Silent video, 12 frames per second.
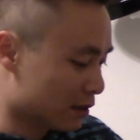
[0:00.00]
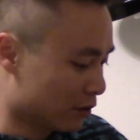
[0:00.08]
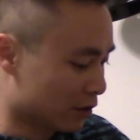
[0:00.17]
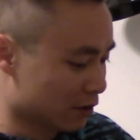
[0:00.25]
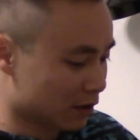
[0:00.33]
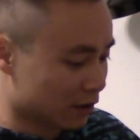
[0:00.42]

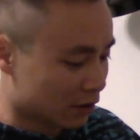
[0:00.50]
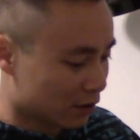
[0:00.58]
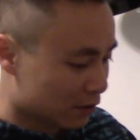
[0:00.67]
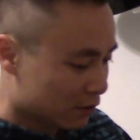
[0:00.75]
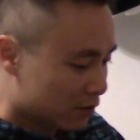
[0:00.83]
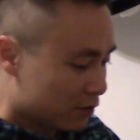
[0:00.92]
on a
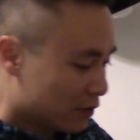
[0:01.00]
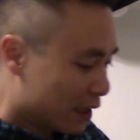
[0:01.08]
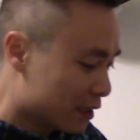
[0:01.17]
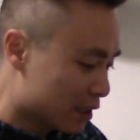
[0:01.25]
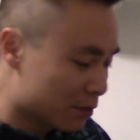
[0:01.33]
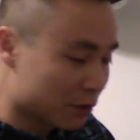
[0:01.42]

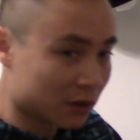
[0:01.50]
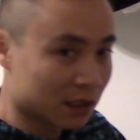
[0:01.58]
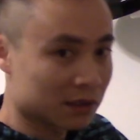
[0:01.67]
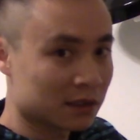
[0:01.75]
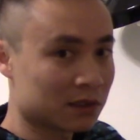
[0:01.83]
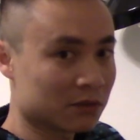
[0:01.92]
flat table
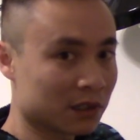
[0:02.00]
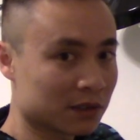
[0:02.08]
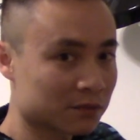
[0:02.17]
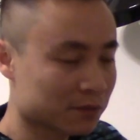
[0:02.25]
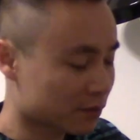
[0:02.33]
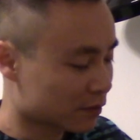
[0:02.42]
like this, right?
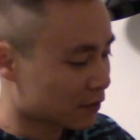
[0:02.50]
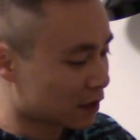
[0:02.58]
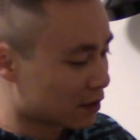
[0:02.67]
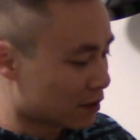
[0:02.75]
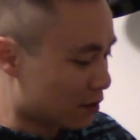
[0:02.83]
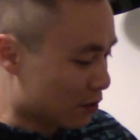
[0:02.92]

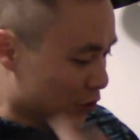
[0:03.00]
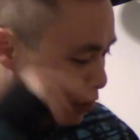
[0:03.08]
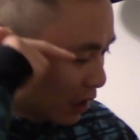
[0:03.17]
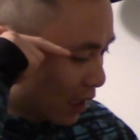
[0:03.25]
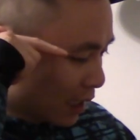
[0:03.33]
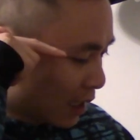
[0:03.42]

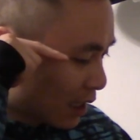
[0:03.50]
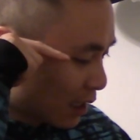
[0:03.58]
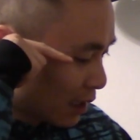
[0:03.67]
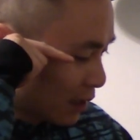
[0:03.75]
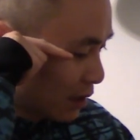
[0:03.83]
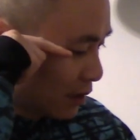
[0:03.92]
Your eyes